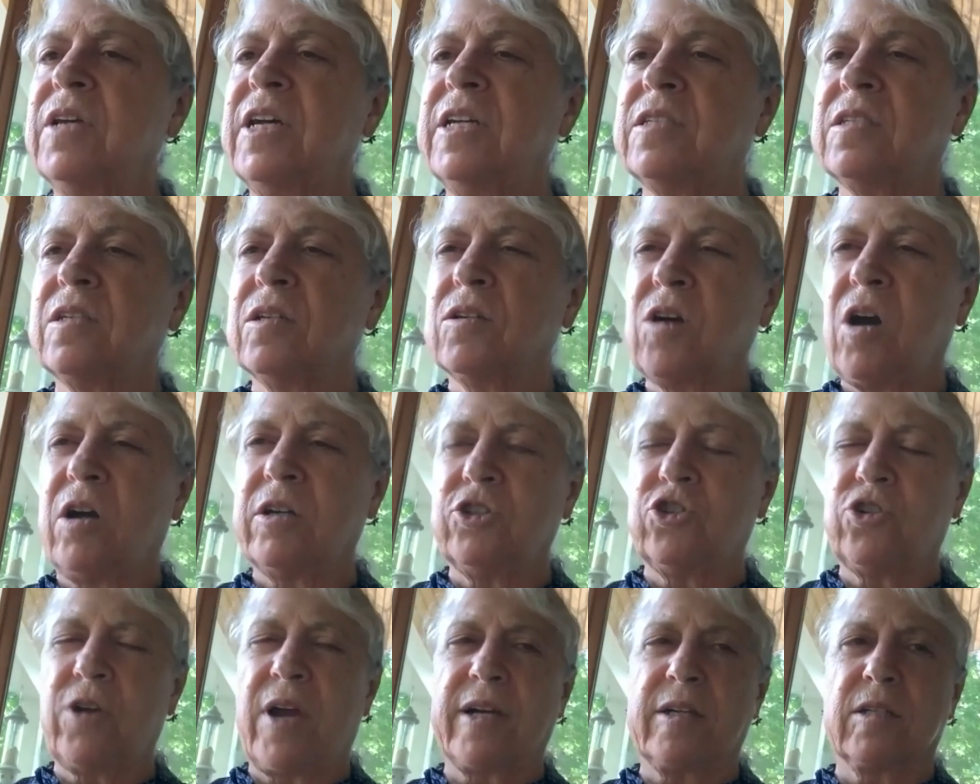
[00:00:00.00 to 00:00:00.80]
It's a
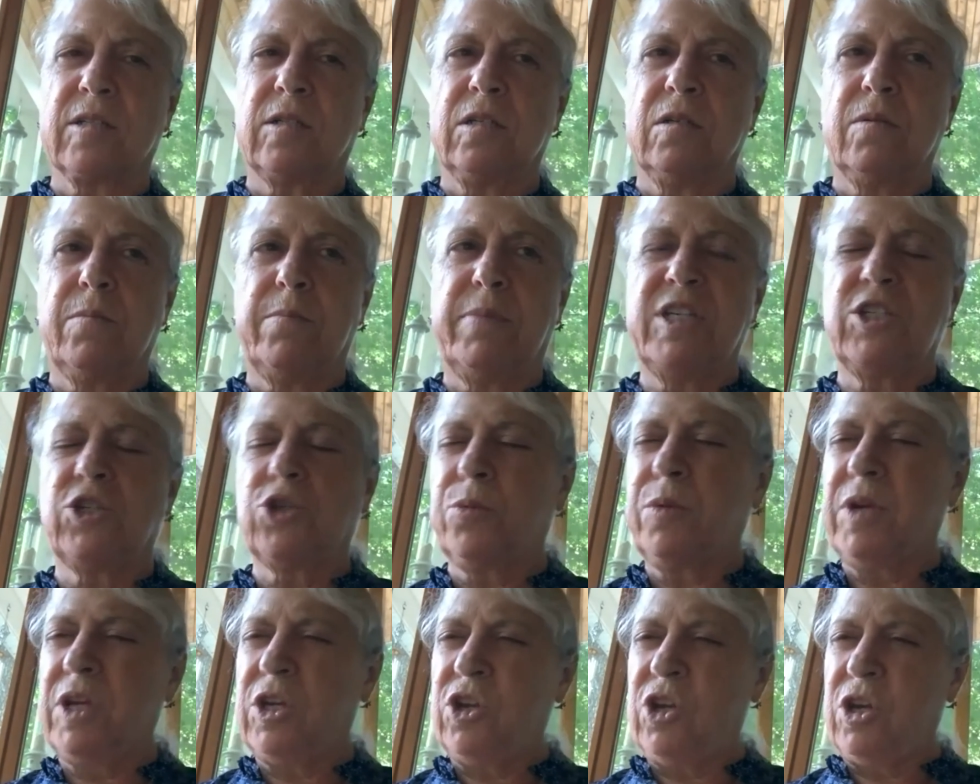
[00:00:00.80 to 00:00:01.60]
contract
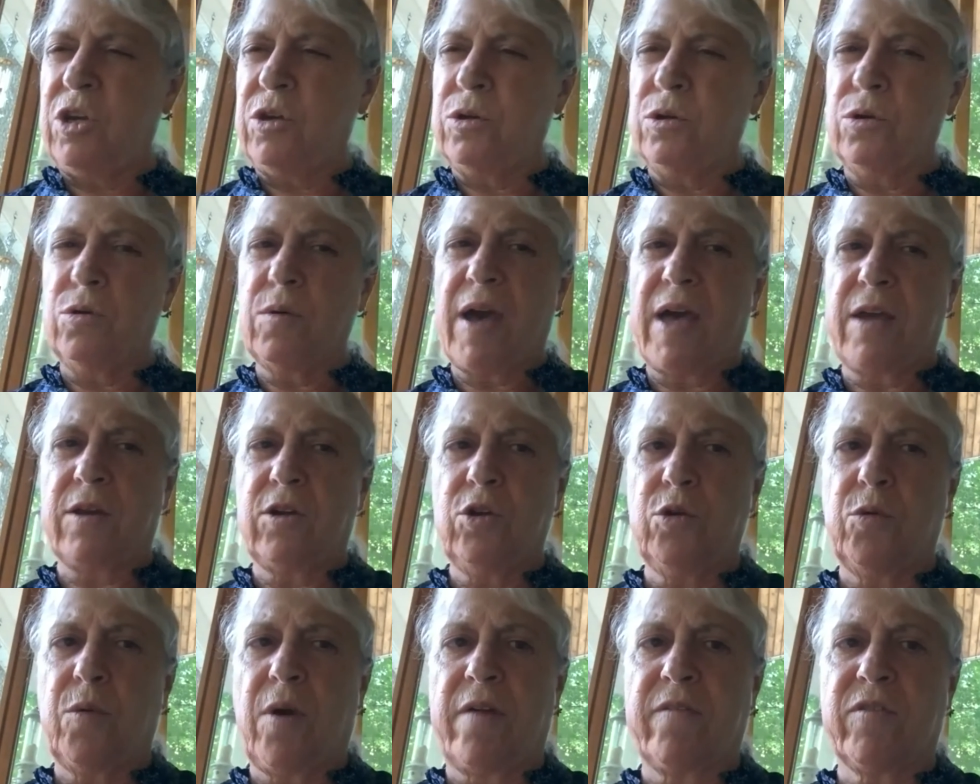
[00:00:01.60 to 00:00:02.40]
between you and
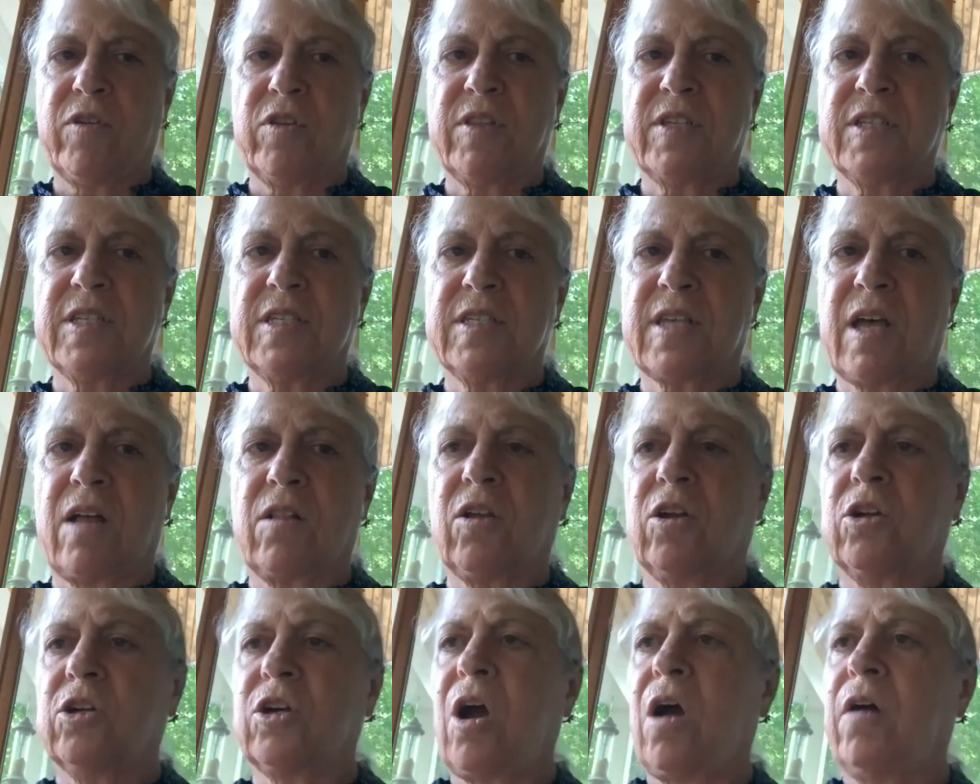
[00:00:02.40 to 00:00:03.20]
whoever the
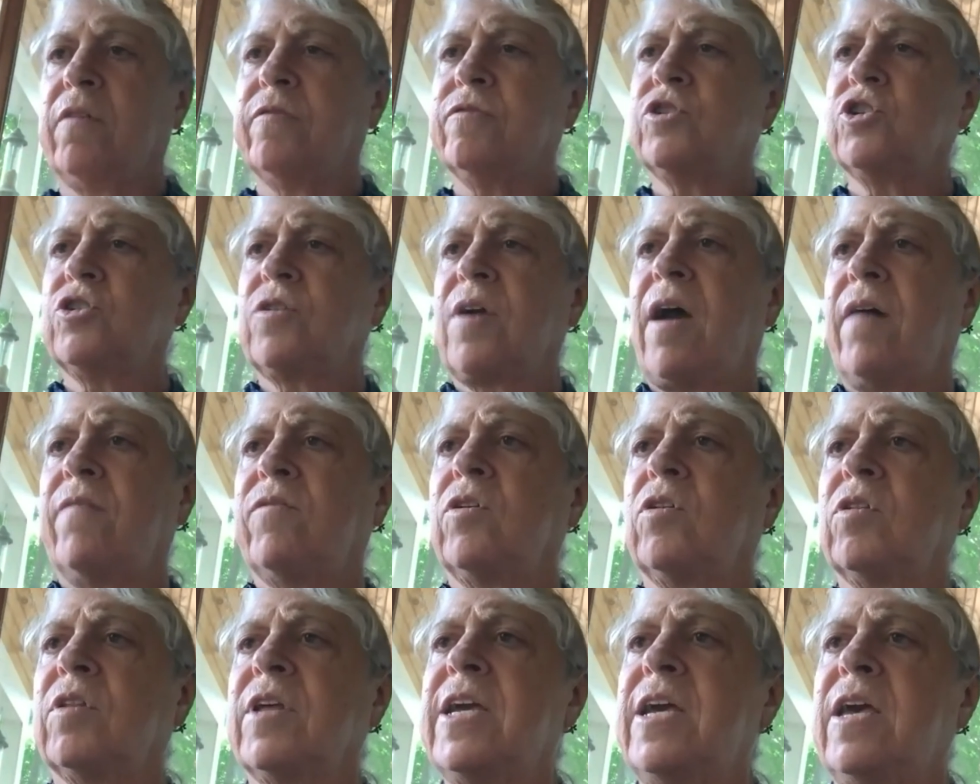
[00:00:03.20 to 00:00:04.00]
seller of
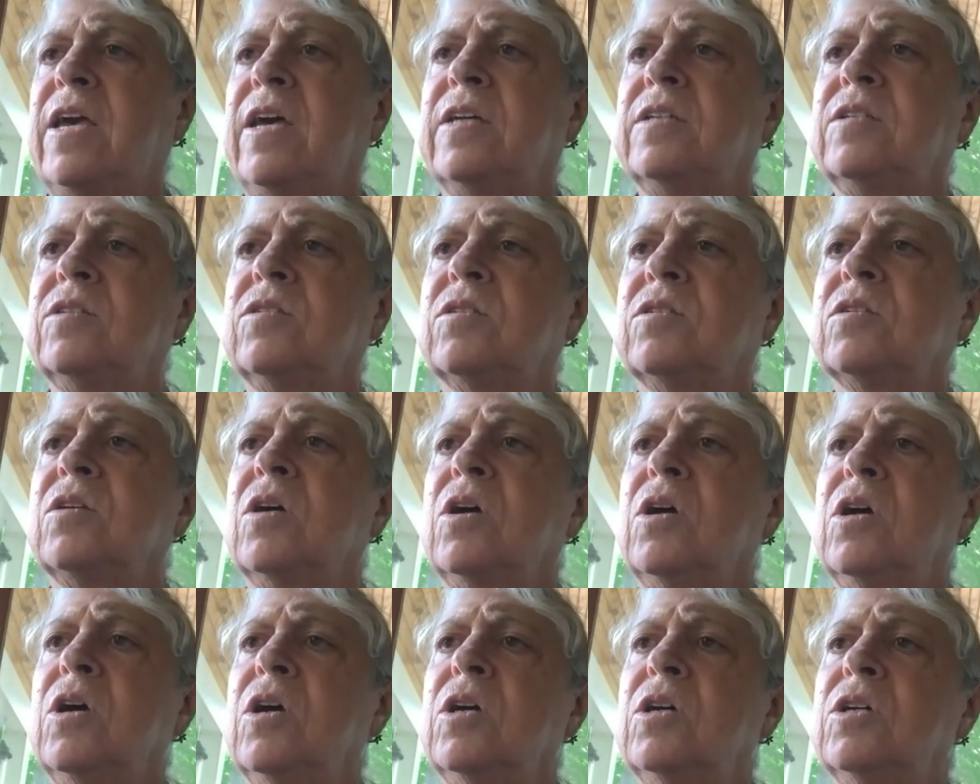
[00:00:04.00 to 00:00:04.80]
travel is.
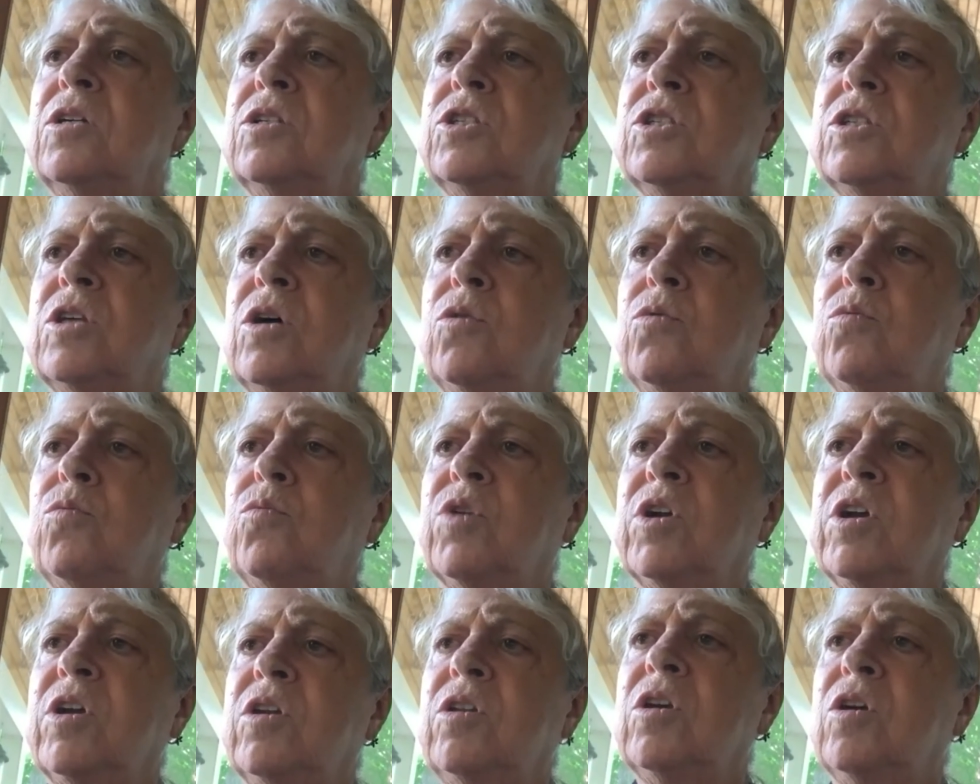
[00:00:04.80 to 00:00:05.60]
So
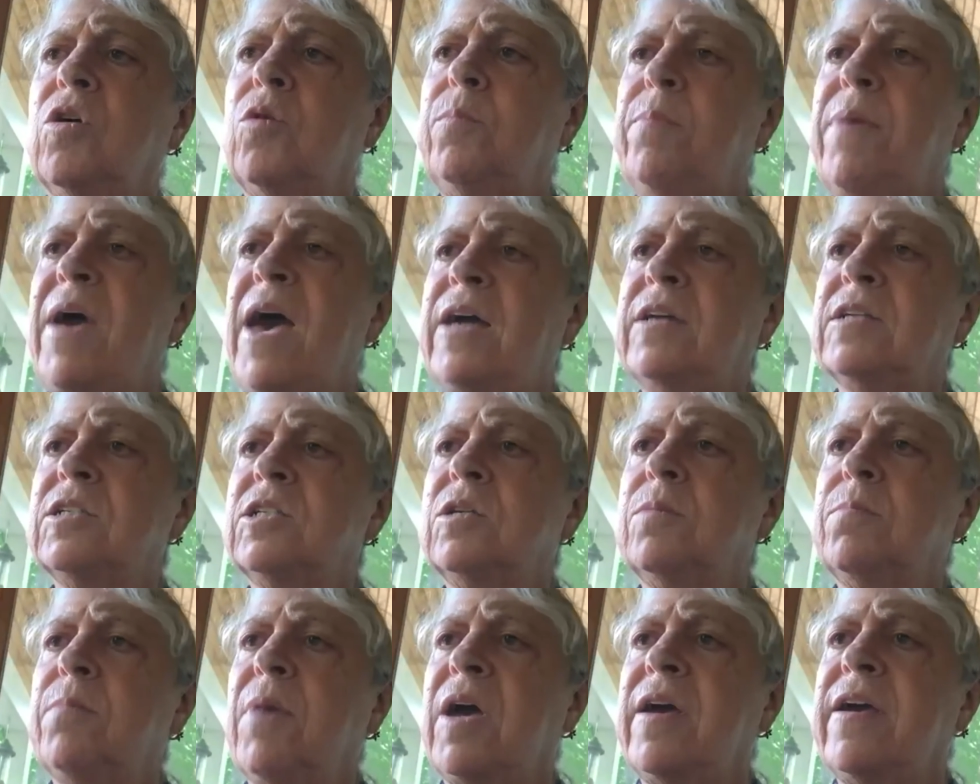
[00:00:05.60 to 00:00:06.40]
we're going to go back
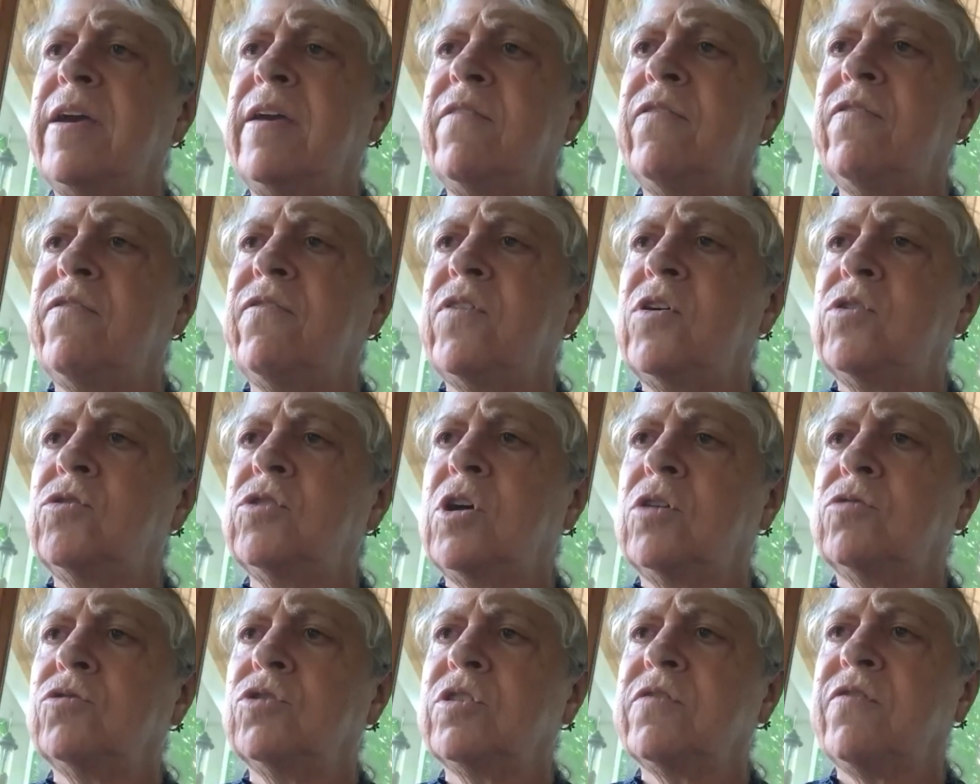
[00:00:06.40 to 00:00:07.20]
to my
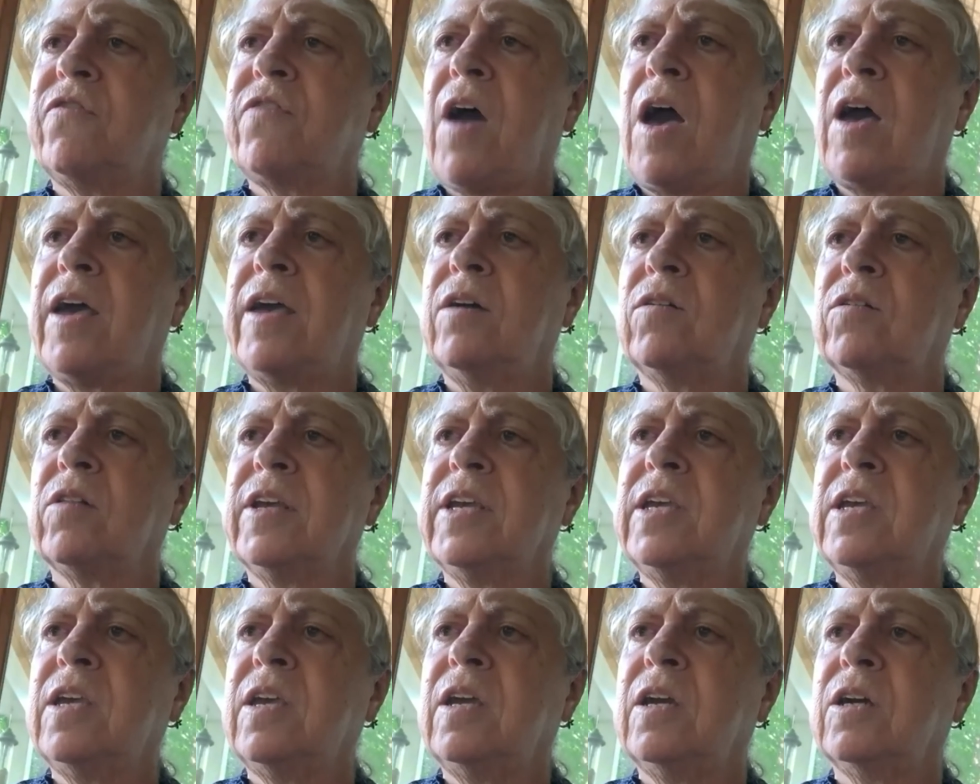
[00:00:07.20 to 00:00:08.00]
photos file
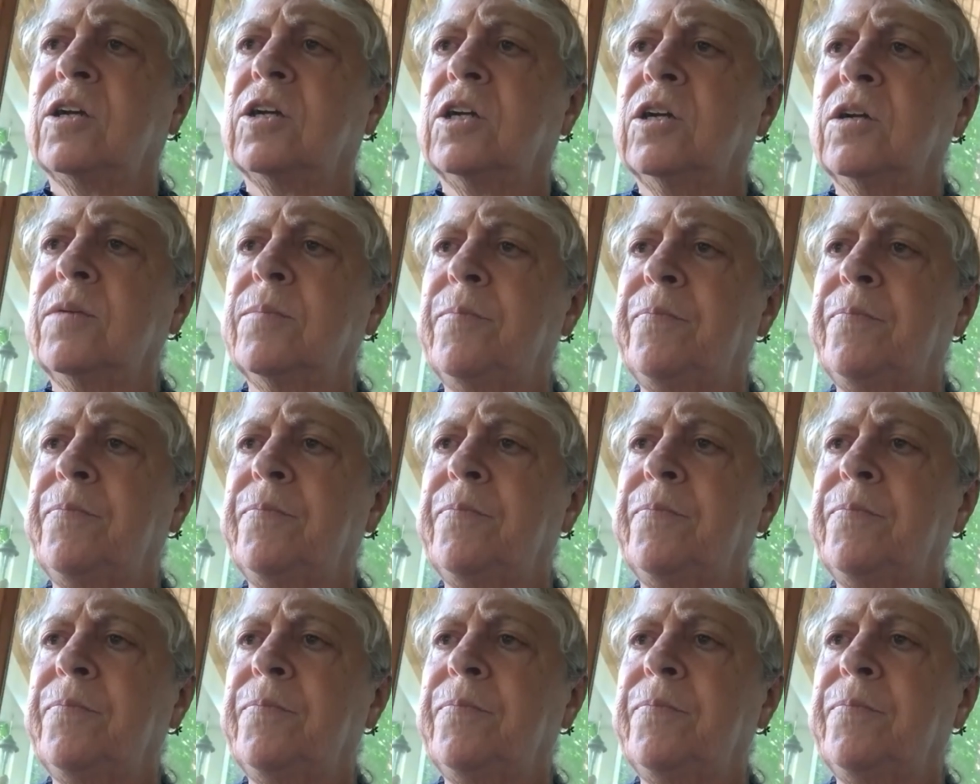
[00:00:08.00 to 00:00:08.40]
here.